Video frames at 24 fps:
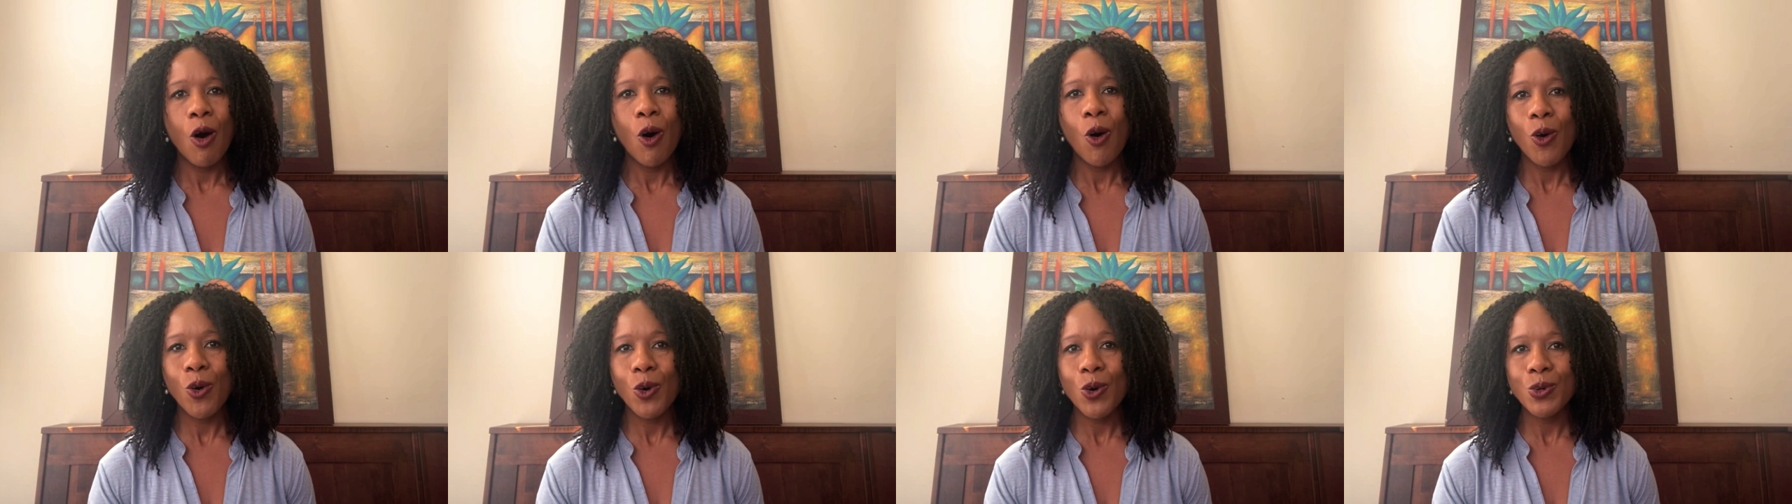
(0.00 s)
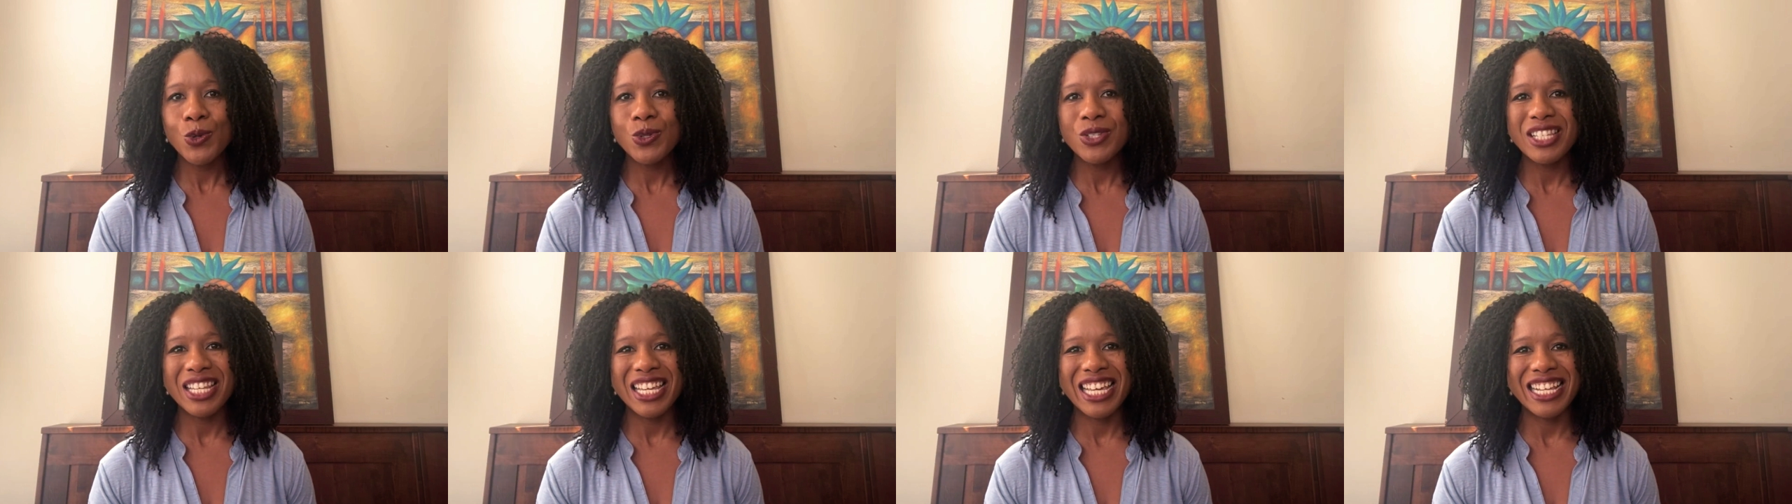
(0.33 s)

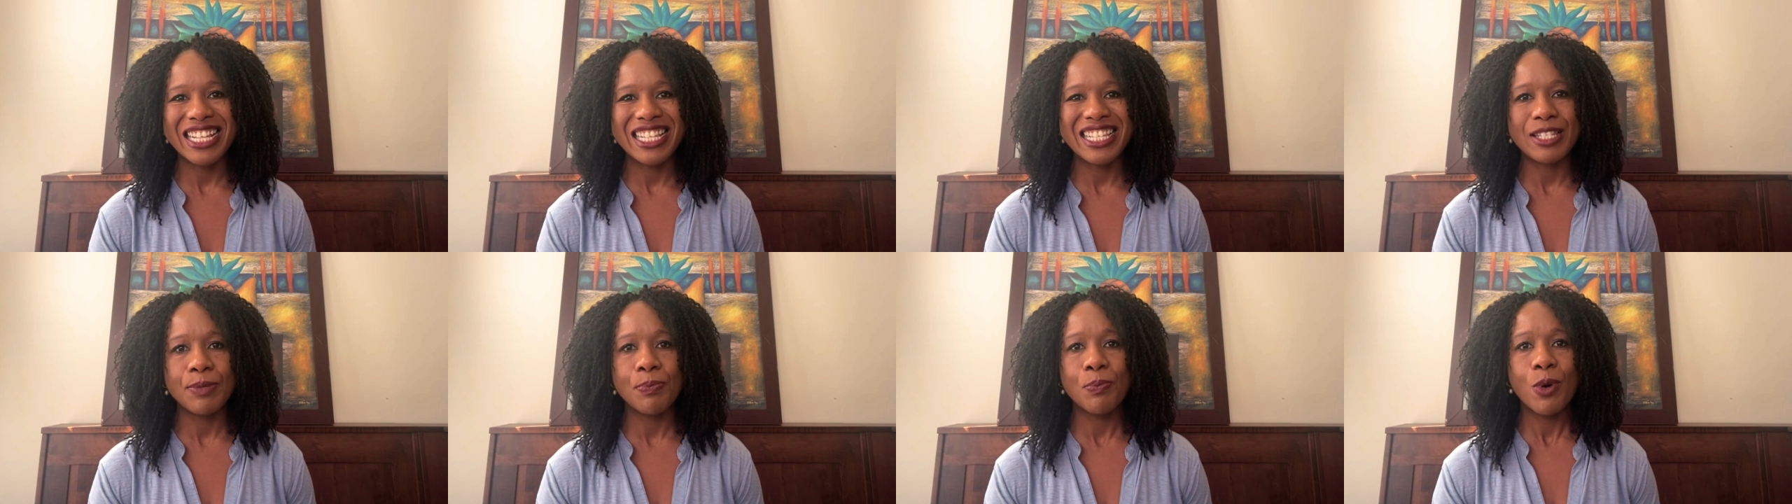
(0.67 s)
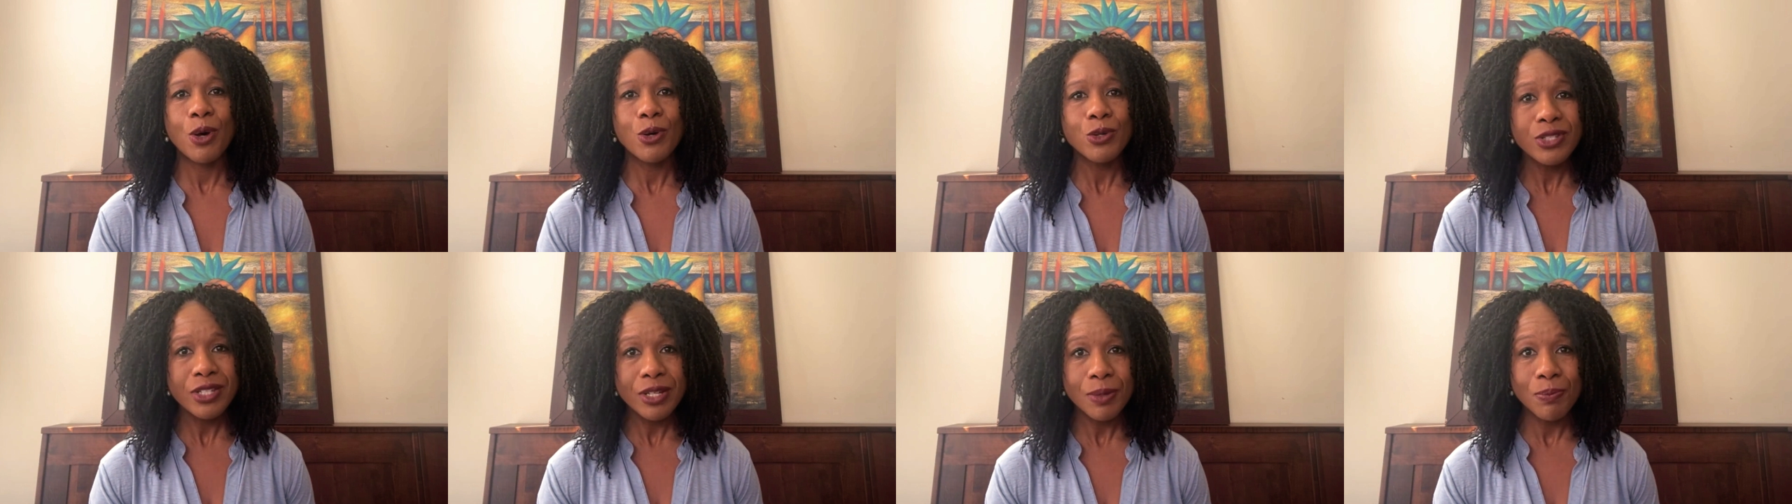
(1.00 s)
holds its
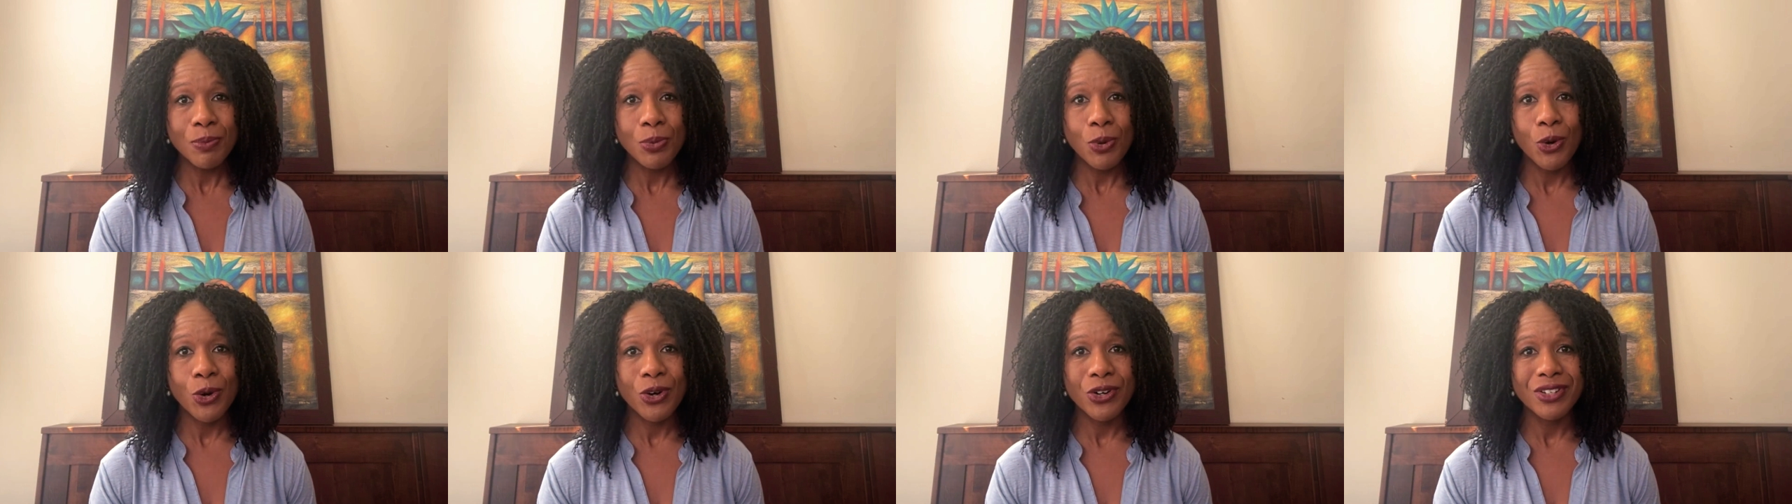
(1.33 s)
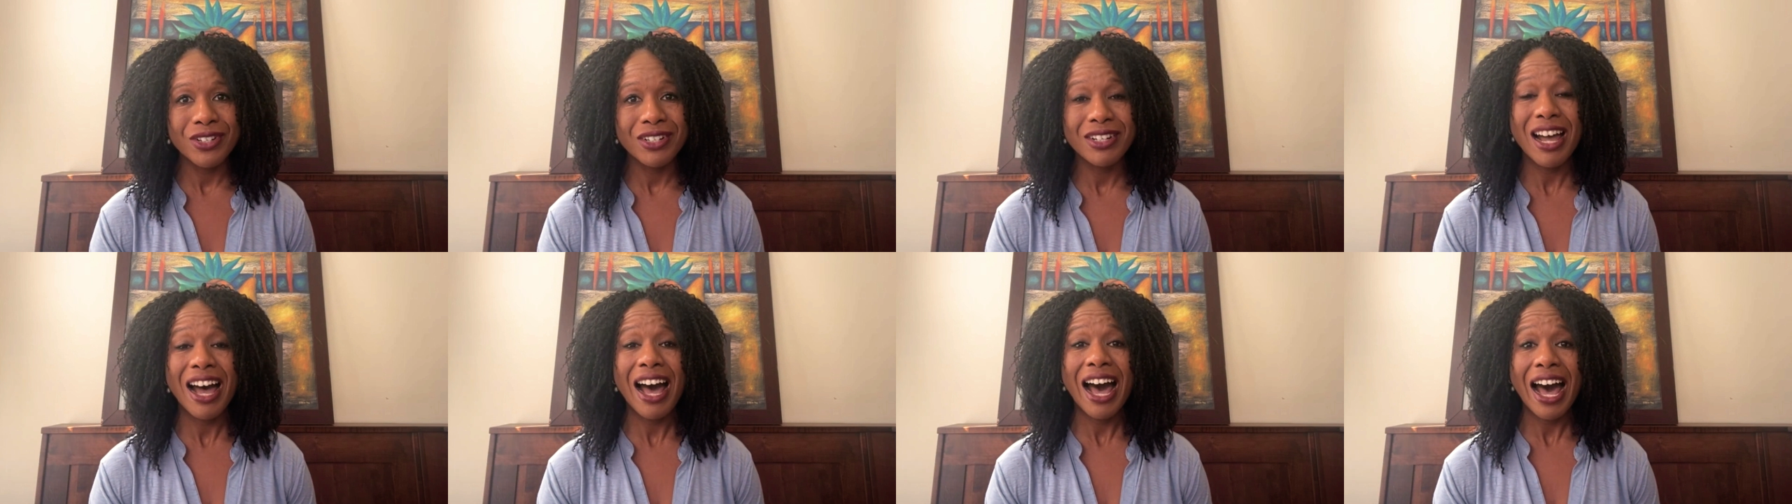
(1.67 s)
most
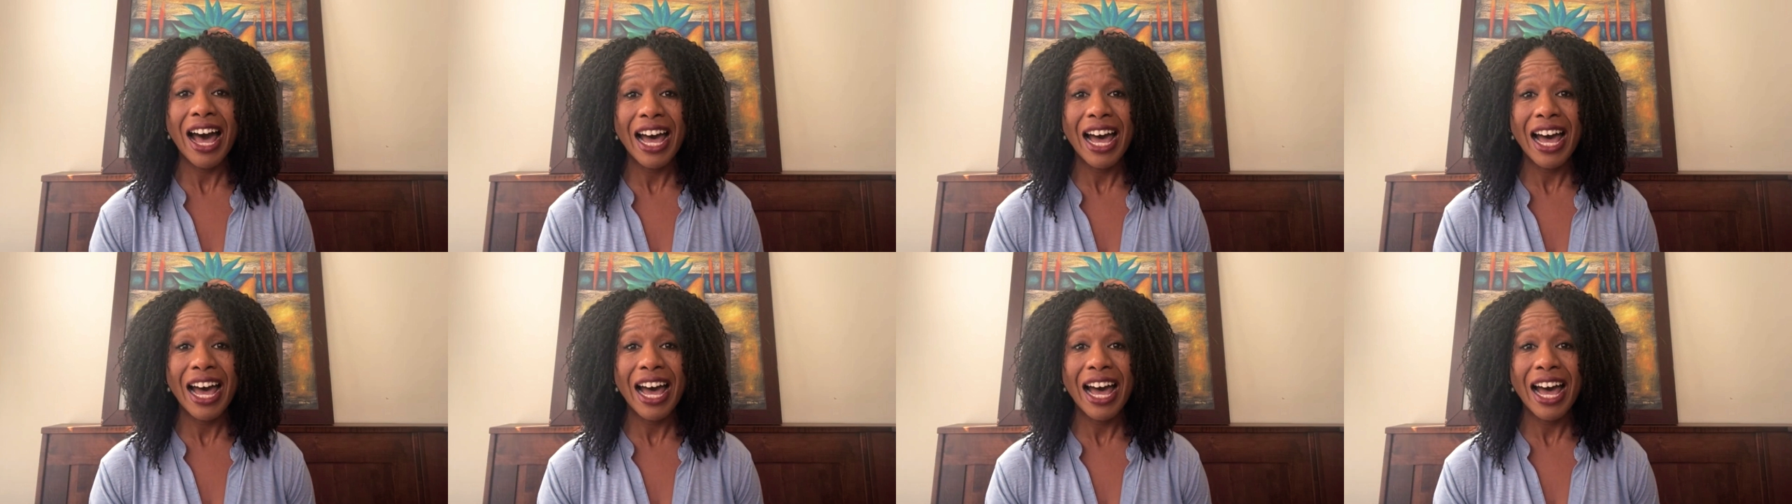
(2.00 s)
important,